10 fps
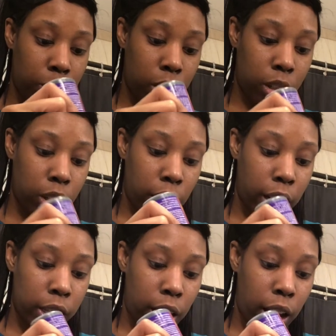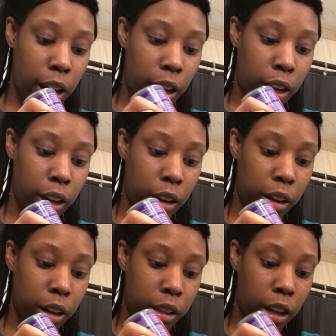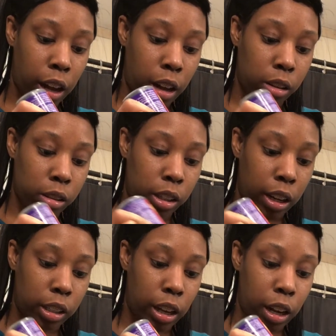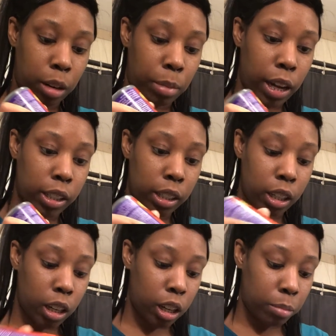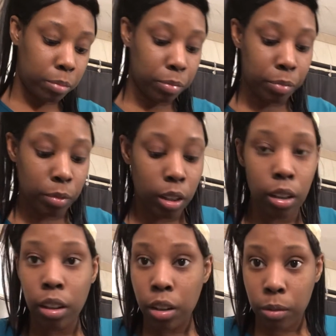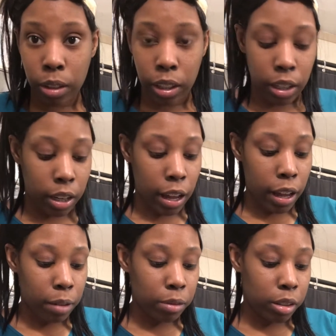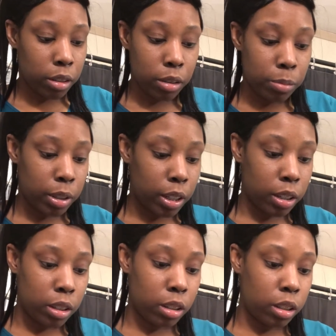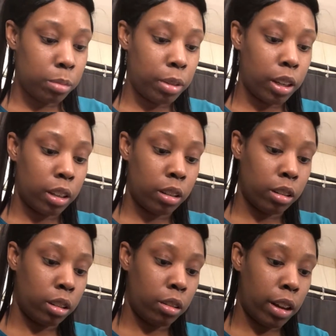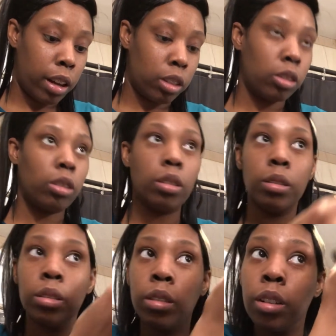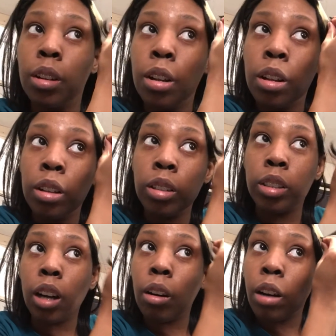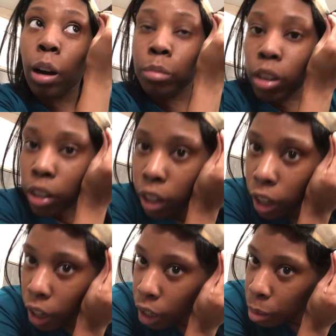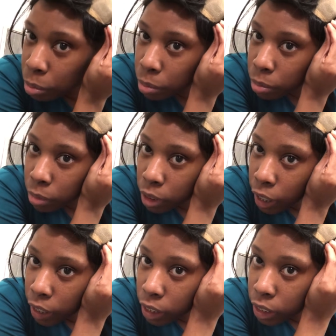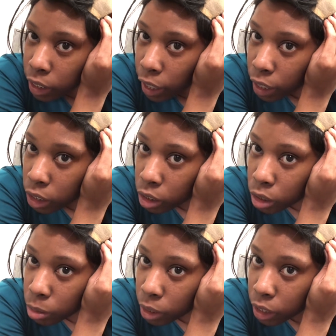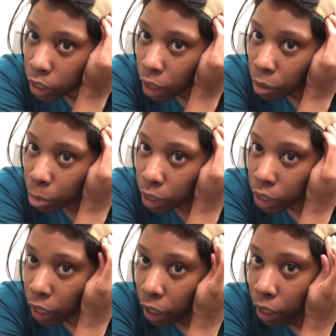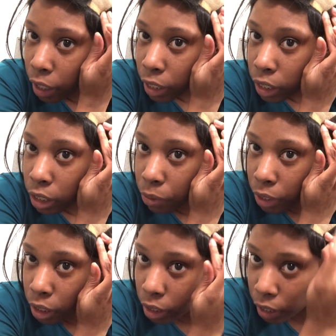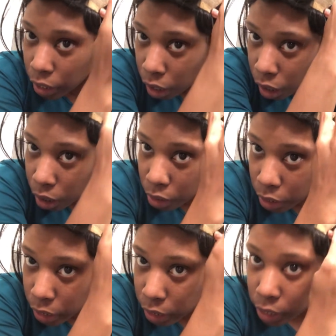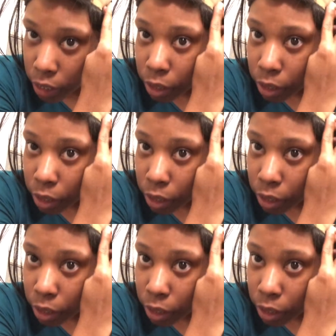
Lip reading: because like I said, I had hair here at the house. I decided to buy some. Really didn't have to, but just being a little extra. So I'm gonna take this extra 27-piece hair and just fill in all of this.